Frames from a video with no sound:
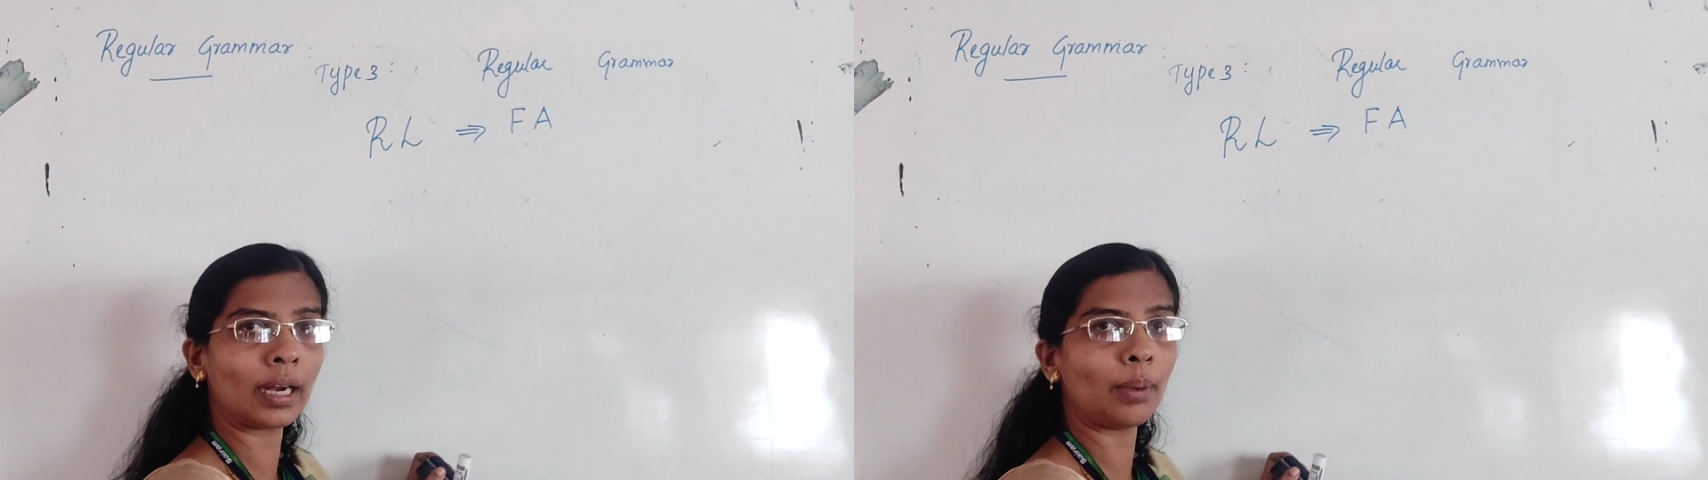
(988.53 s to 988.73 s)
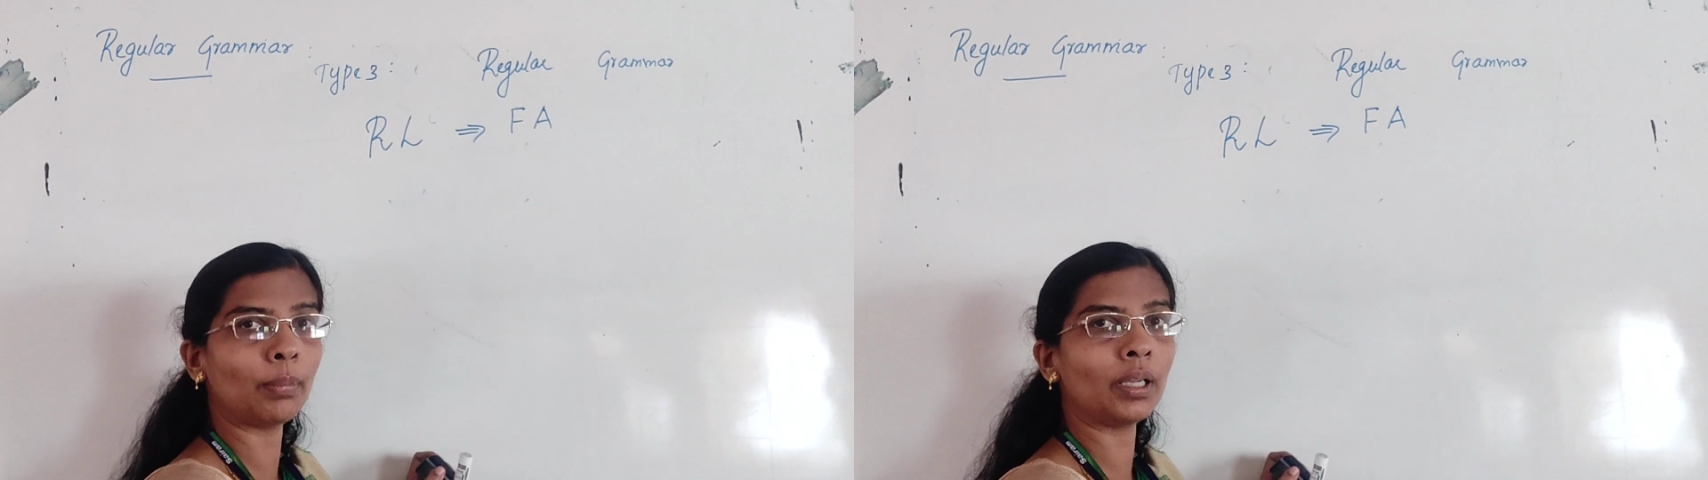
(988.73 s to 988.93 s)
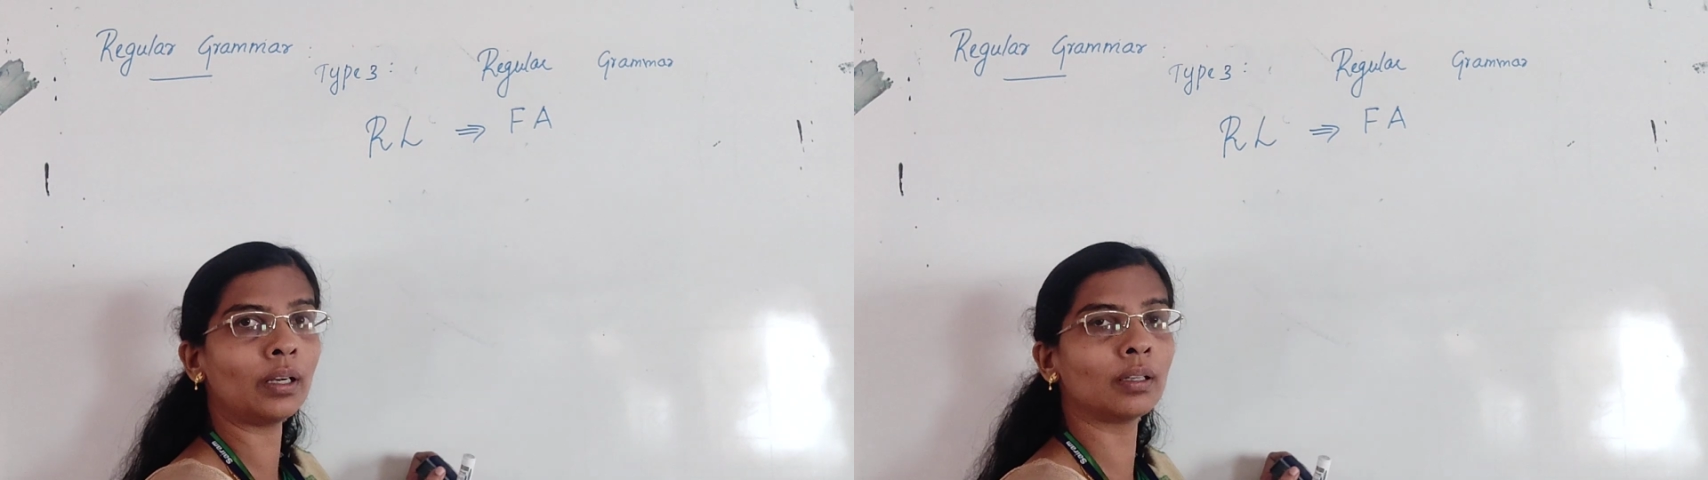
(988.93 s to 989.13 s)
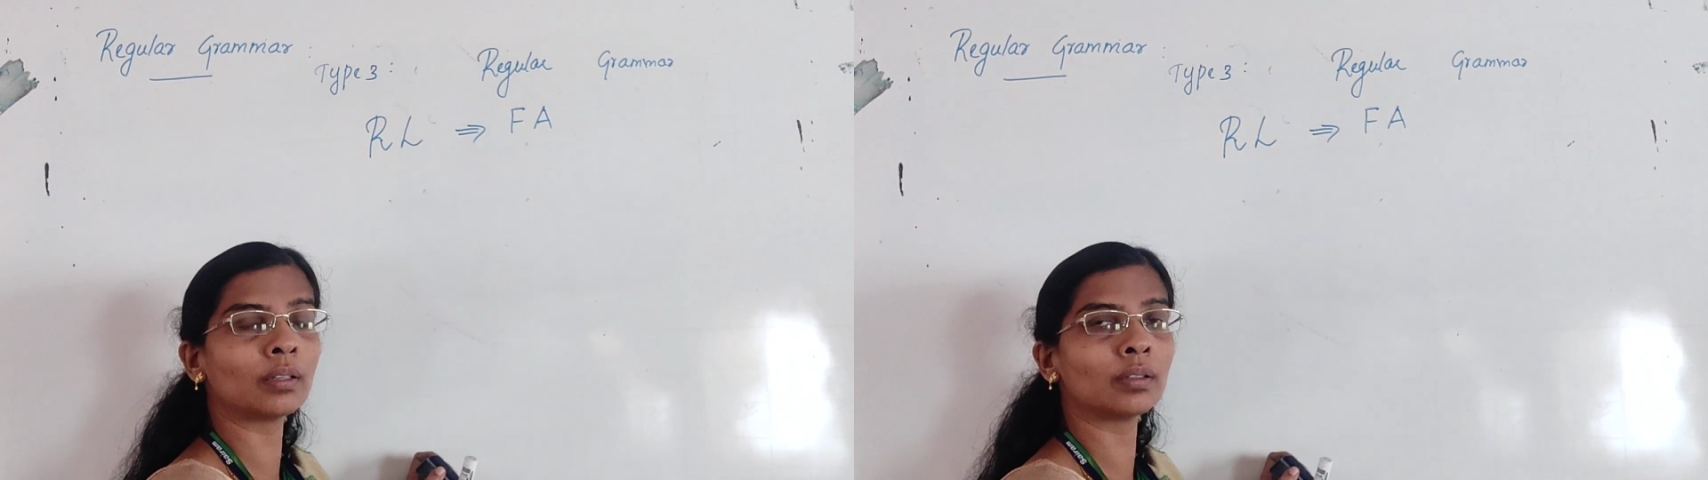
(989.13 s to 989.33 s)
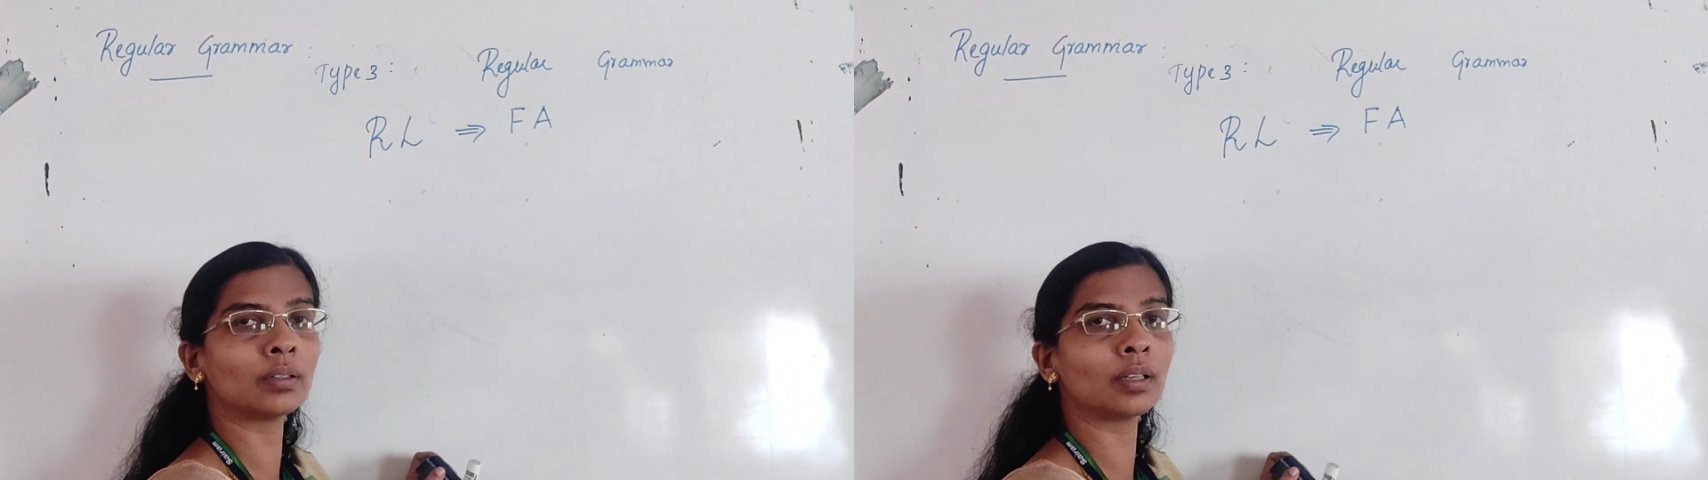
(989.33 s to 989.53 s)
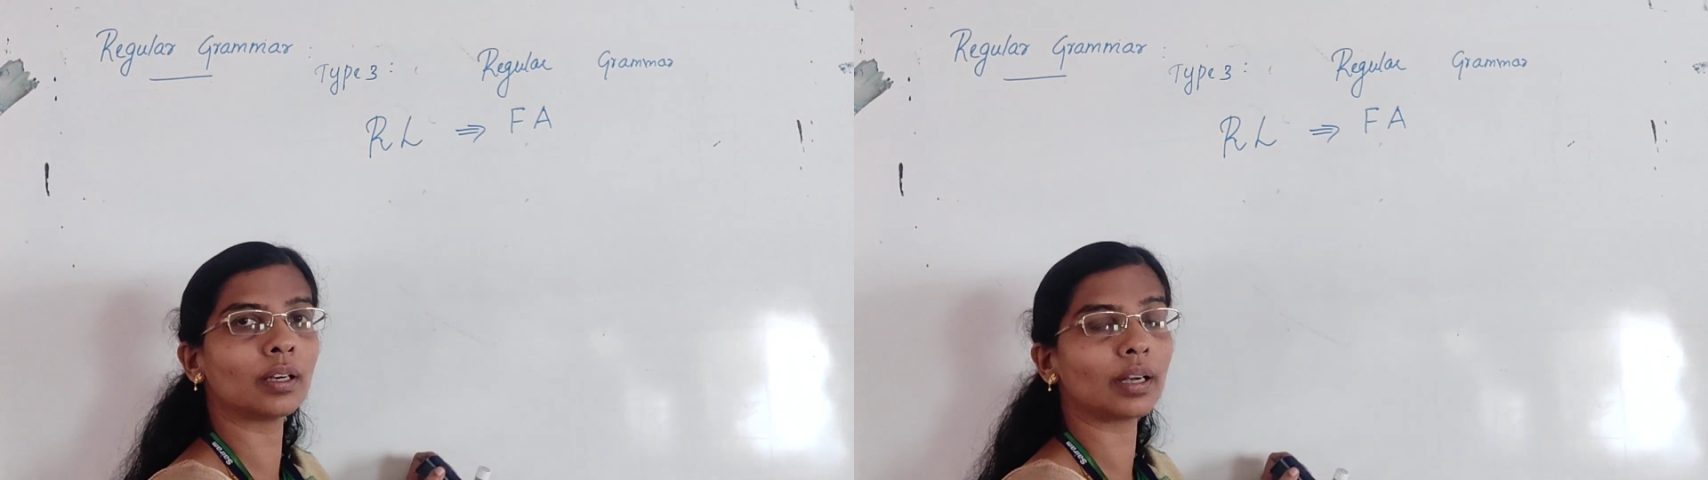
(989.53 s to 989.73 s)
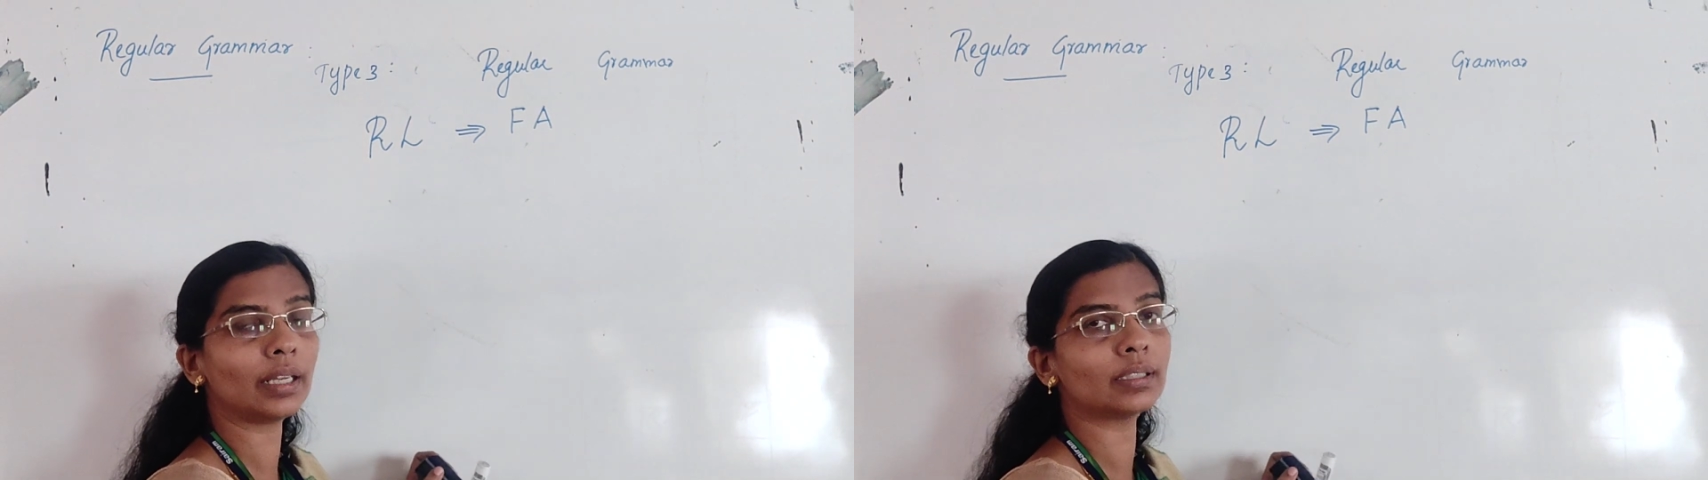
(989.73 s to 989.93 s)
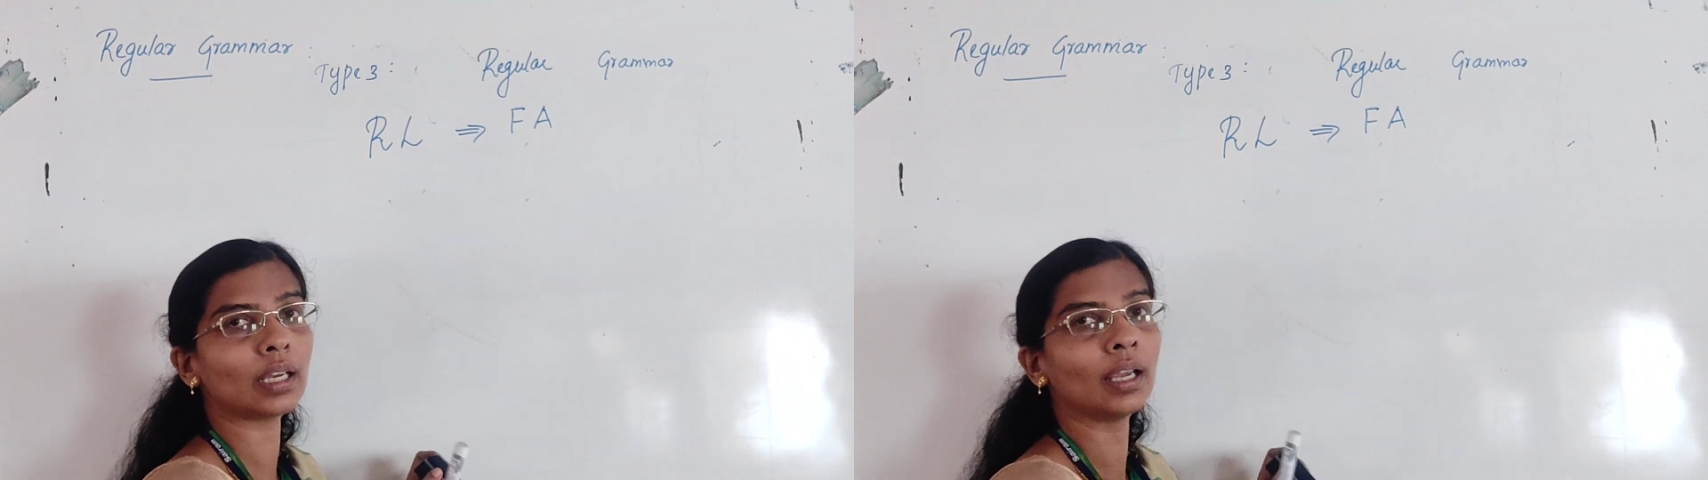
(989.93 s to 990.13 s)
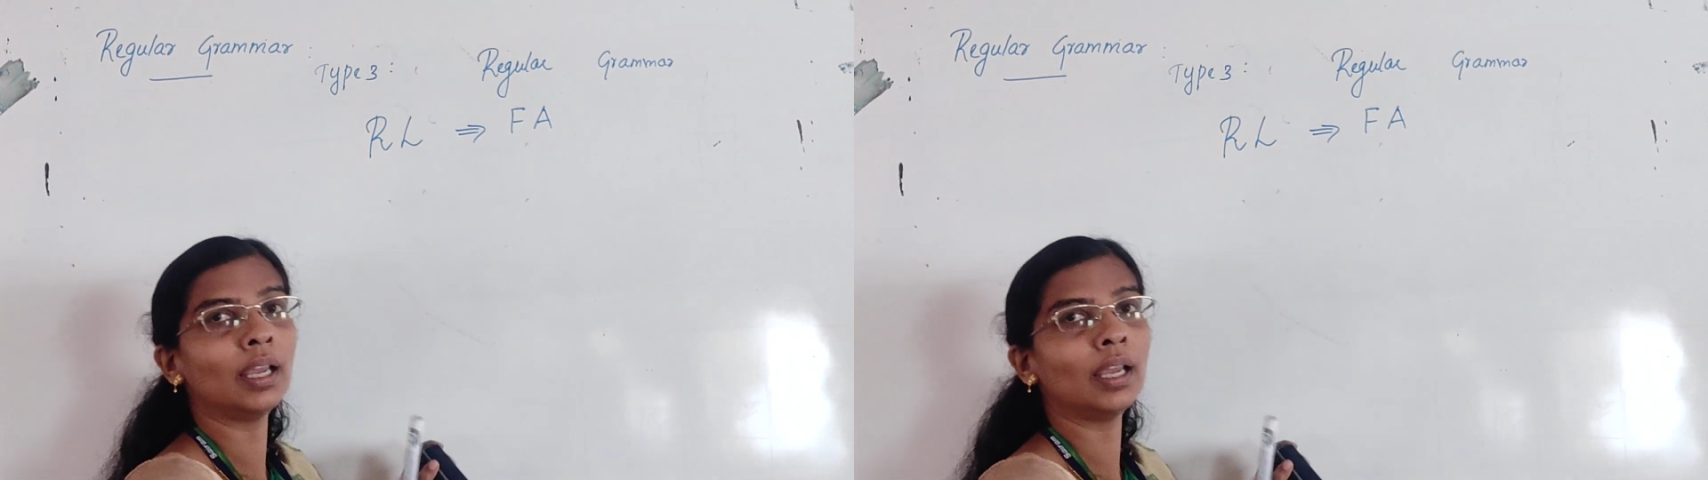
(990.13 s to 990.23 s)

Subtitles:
grammar. Right?